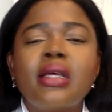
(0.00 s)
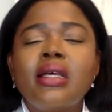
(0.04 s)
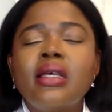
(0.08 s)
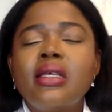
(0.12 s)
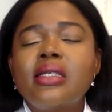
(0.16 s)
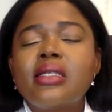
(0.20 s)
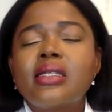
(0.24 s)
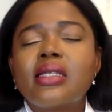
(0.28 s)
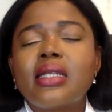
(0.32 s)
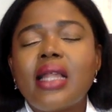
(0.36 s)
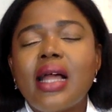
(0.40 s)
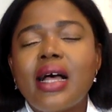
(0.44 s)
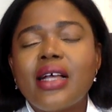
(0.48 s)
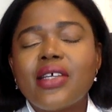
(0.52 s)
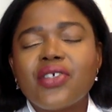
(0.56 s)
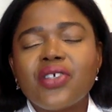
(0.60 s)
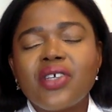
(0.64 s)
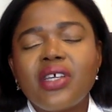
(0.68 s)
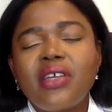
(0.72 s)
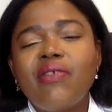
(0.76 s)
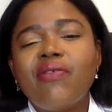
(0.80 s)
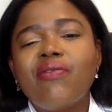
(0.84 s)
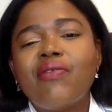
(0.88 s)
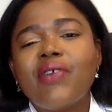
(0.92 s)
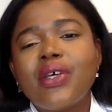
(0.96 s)
slash
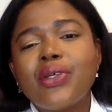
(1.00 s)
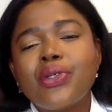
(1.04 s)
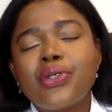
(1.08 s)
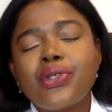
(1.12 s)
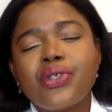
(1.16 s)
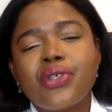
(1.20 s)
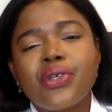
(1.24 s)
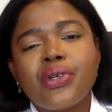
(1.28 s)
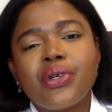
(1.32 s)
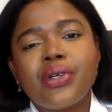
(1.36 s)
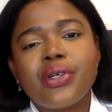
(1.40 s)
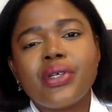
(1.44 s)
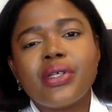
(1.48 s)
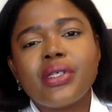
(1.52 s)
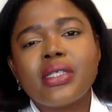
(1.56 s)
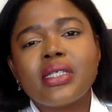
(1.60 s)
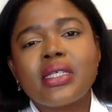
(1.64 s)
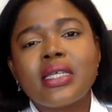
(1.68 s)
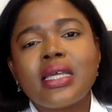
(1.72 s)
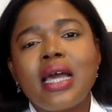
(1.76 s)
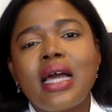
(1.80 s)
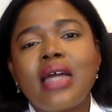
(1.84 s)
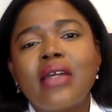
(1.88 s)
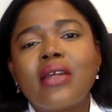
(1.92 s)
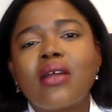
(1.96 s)
investors
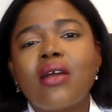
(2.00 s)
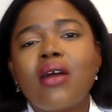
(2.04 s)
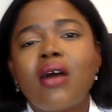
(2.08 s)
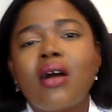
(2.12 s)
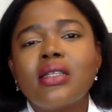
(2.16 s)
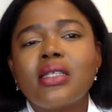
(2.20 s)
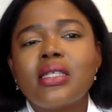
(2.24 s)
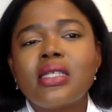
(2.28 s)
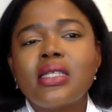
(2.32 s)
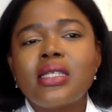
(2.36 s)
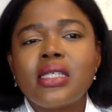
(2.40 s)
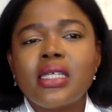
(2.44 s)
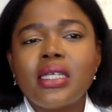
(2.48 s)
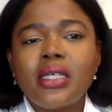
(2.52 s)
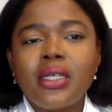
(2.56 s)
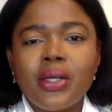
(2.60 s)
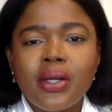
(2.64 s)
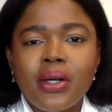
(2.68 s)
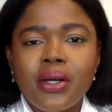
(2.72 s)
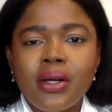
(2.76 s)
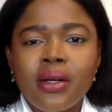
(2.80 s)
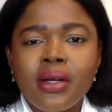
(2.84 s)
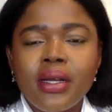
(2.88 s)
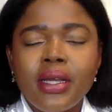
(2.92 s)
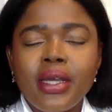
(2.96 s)
can
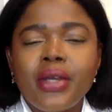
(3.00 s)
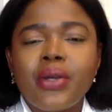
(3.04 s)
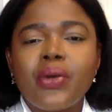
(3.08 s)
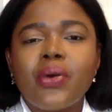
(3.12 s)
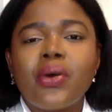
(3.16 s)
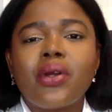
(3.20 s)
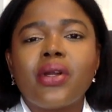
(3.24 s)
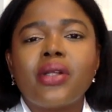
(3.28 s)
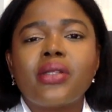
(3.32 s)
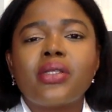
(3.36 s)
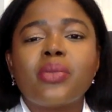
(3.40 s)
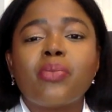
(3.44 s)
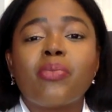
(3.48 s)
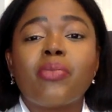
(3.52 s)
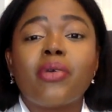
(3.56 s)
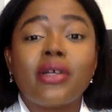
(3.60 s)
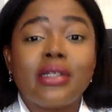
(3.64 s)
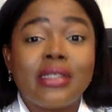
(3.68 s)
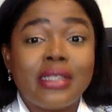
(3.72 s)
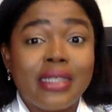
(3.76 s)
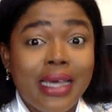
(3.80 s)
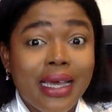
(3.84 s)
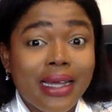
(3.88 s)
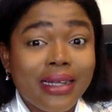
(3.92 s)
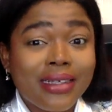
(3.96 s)
consider in order to
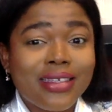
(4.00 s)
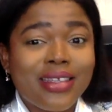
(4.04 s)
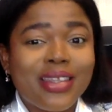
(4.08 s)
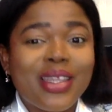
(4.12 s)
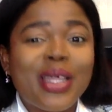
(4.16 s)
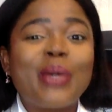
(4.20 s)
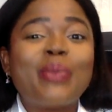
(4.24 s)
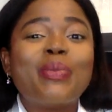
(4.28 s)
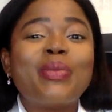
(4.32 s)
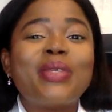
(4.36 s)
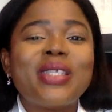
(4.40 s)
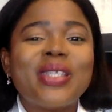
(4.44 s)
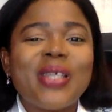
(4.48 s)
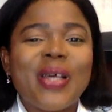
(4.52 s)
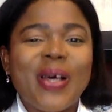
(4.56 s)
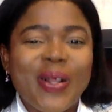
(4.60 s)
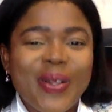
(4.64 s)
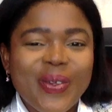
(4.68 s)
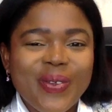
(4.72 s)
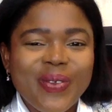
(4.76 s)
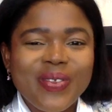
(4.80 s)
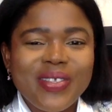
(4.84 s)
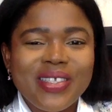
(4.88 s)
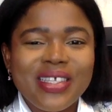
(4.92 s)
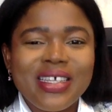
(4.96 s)
protect
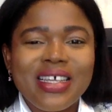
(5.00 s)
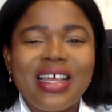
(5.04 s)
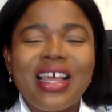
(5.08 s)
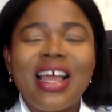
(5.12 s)
themselves.